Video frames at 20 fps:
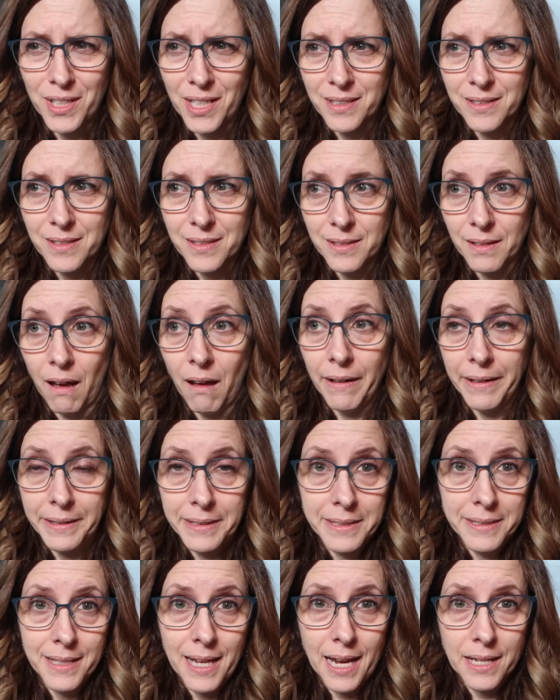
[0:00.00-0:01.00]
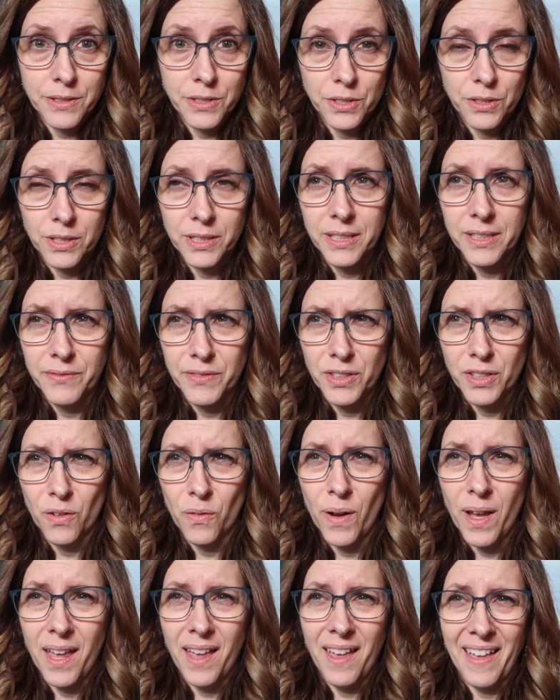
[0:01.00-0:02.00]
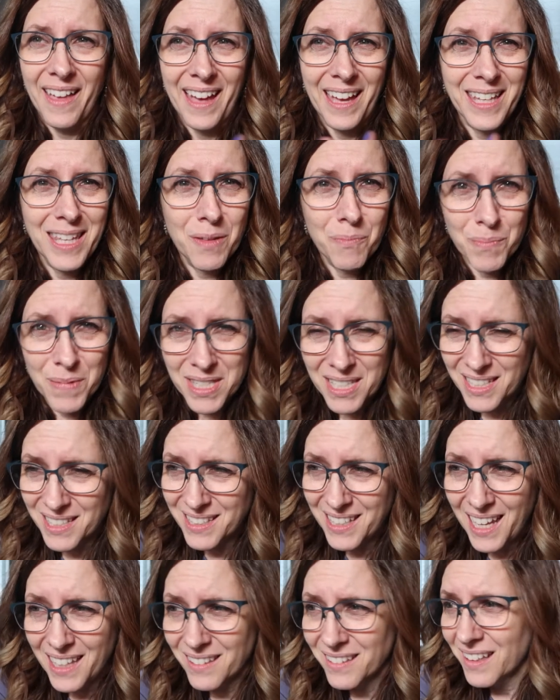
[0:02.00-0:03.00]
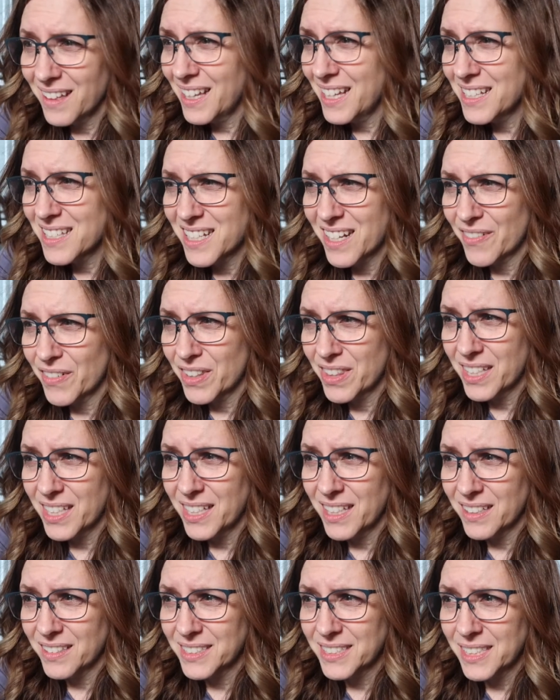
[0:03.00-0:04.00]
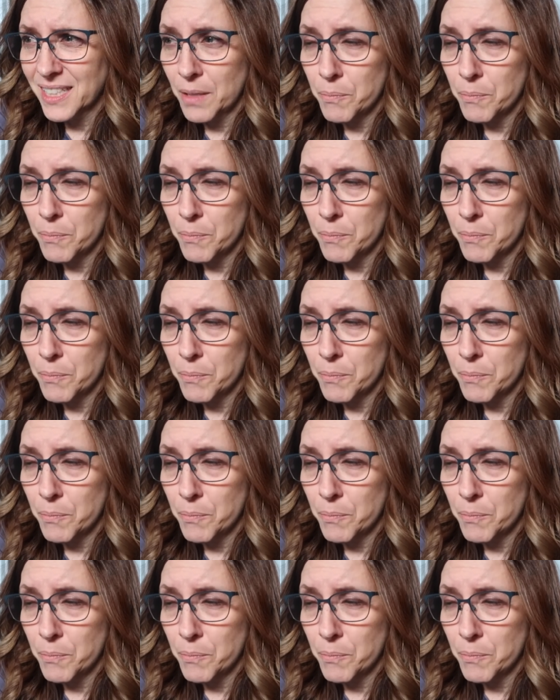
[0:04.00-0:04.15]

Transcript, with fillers: That's not a disaster, even though I keep missing deadlines and everything else,